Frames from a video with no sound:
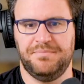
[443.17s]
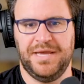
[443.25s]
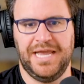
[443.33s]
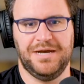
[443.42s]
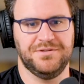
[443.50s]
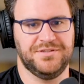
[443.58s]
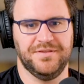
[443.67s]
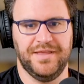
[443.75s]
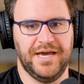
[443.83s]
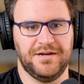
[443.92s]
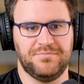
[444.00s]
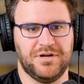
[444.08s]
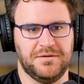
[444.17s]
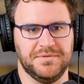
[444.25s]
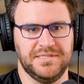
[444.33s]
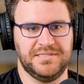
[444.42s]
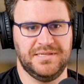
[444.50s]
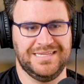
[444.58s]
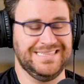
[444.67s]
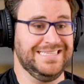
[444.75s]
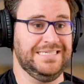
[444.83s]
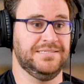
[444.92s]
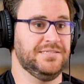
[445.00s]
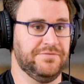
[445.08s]
payouts on that are probably at
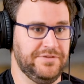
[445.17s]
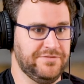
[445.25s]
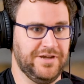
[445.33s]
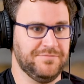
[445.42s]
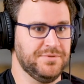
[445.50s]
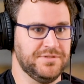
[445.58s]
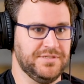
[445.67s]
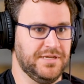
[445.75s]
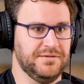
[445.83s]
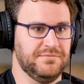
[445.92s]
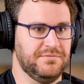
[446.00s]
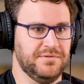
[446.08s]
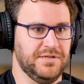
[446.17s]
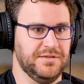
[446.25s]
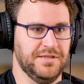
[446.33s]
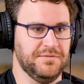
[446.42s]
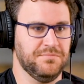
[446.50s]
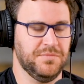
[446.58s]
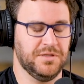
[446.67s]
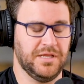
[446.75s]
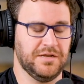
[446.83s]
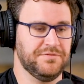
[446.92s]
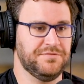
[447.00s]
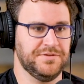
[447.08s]
least 75 percent, mm-hmm. and then a
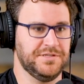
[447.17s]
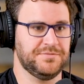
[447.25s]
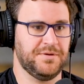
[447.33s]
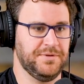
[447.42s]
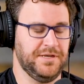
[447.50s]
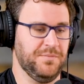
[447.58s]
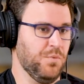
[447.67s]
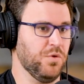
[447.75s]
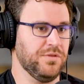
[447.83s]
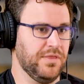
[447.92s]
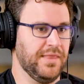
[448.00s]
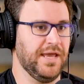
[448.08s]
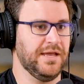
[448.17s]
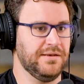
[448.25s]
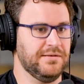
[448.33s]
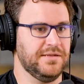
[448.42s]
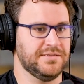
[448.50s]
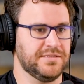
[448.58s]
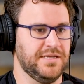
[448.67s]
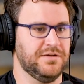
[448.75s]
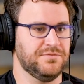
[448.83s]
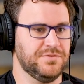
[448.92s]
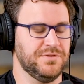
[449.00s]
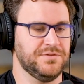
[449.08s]
lot of affiliates are probably getting more than that at scale
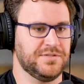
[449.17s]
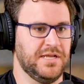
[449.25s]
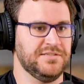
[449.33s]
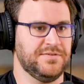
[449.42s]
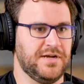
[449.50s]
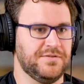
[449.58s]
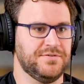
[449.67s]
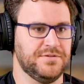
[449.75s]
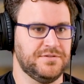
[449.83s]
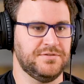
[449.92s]
for those kinds of offers.